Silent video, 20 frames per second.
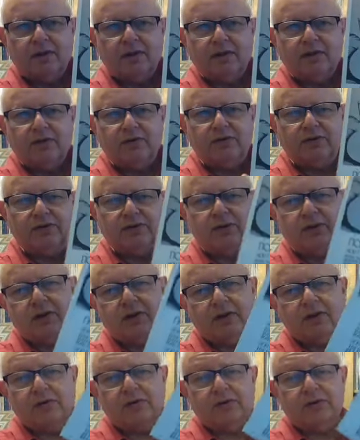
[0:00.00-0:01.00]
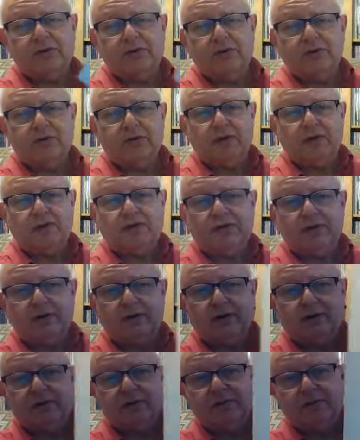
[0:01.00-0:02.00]
This is really good stuff,
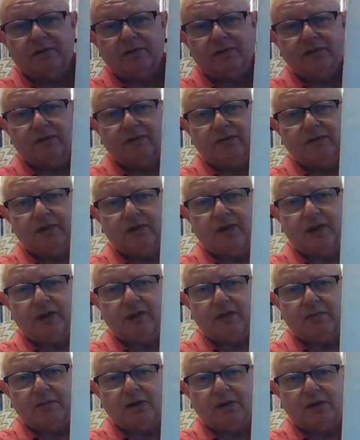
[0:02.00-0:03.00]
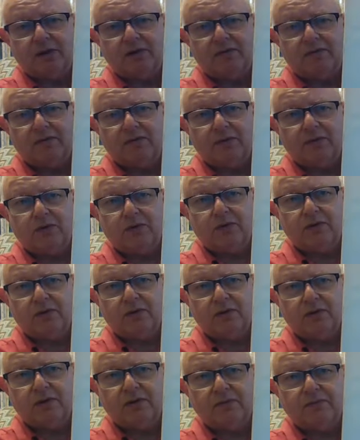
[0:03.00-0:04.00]
actually, if you like American folk
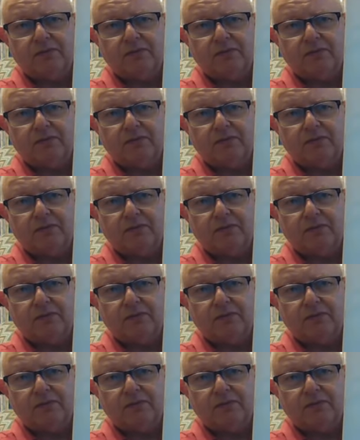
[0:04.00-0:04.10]
rock.